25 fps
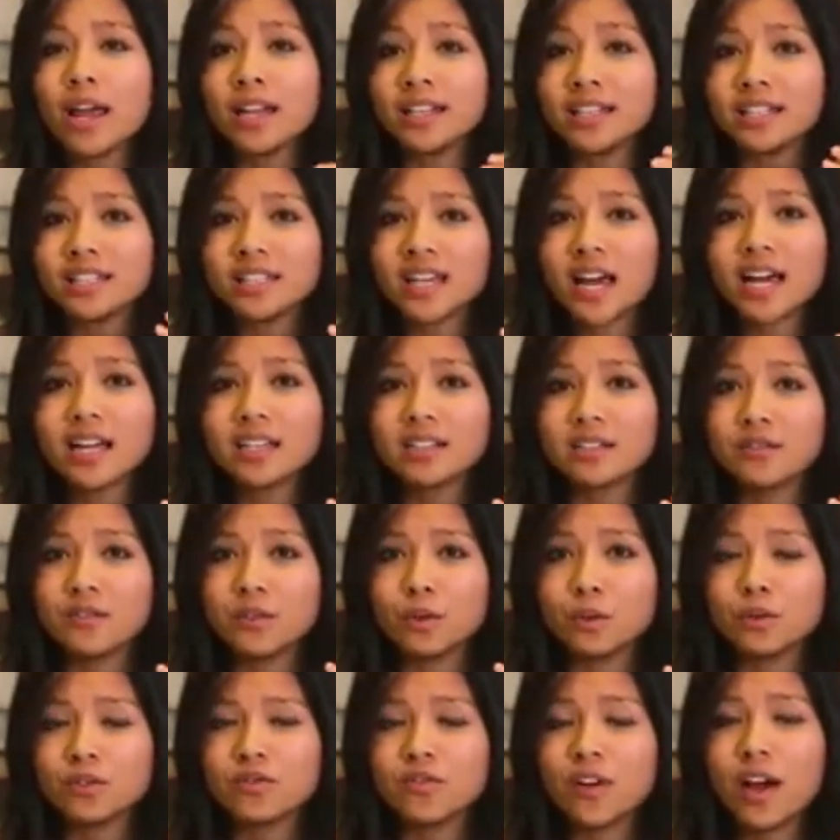and size of
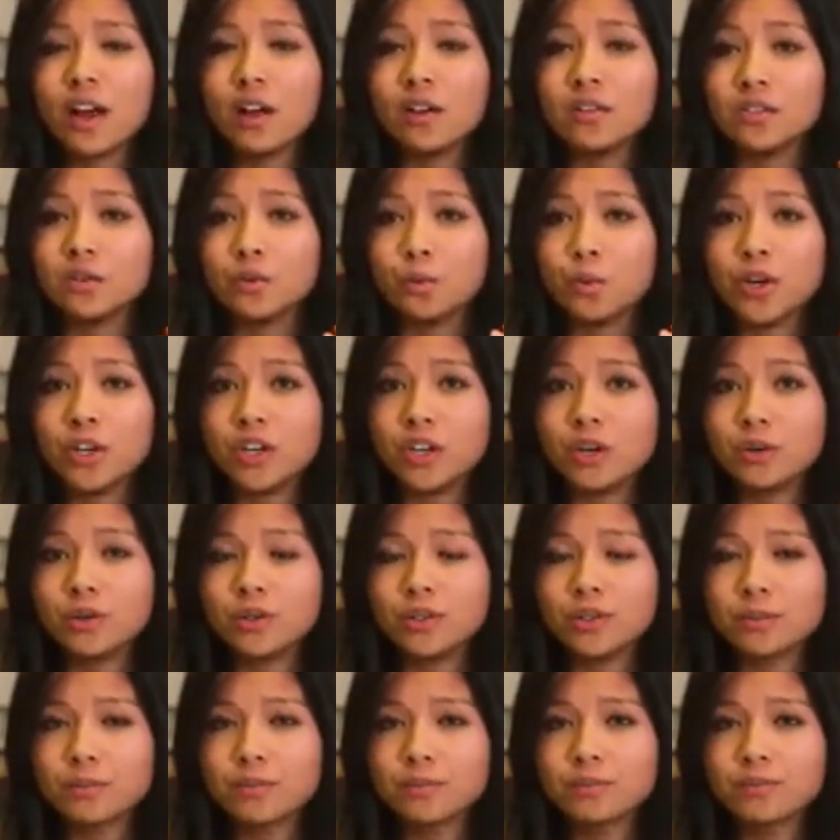those files in
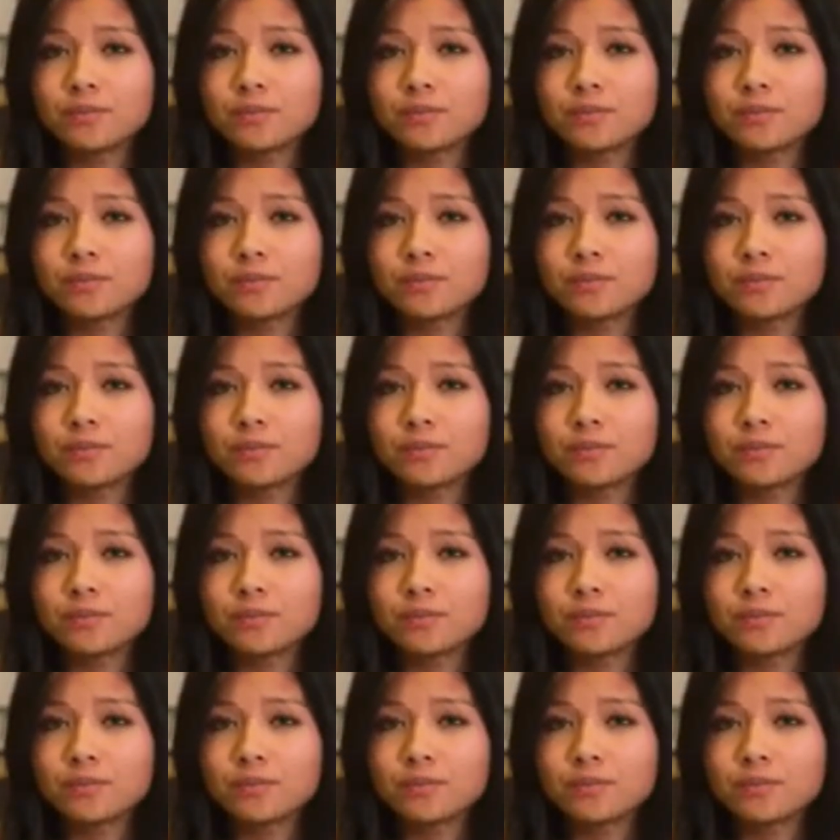Windows.